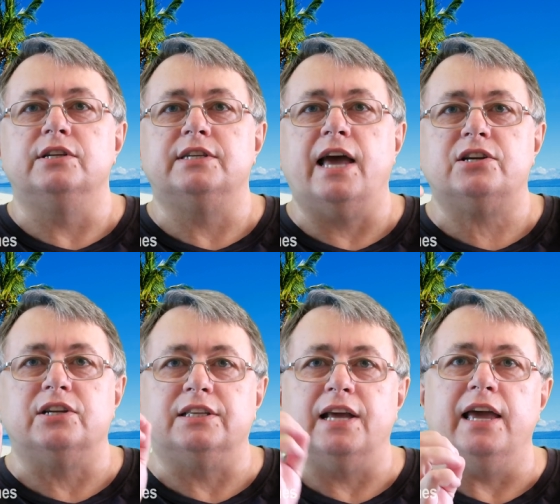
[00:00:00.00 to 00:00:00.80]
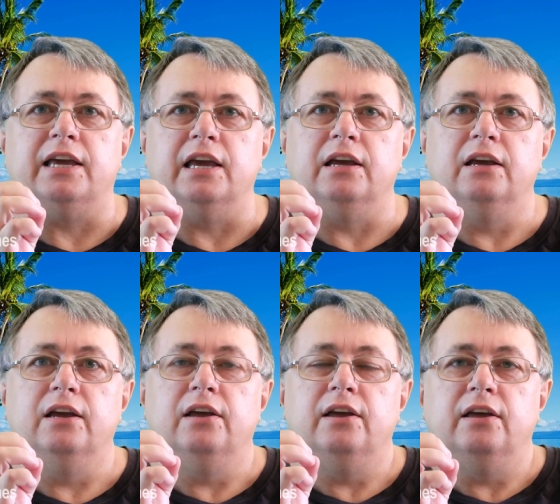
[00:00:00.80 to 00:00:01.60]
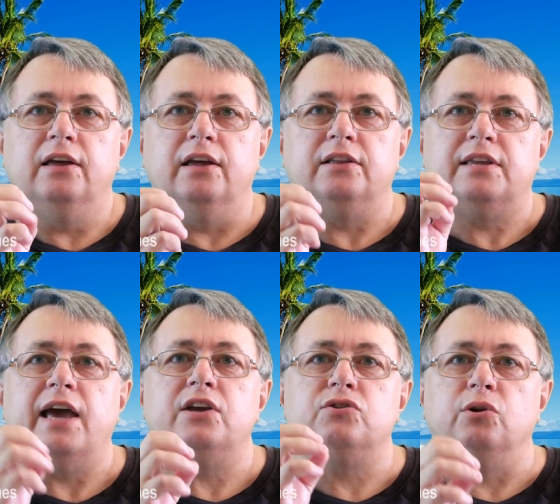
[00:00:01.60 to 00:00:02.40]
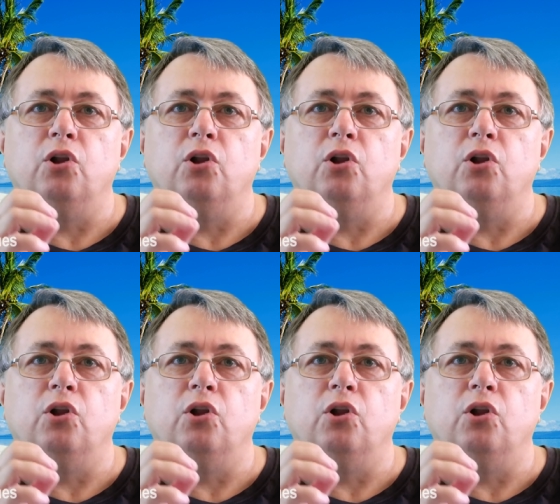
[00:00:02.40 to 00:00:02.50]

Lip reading: it takes you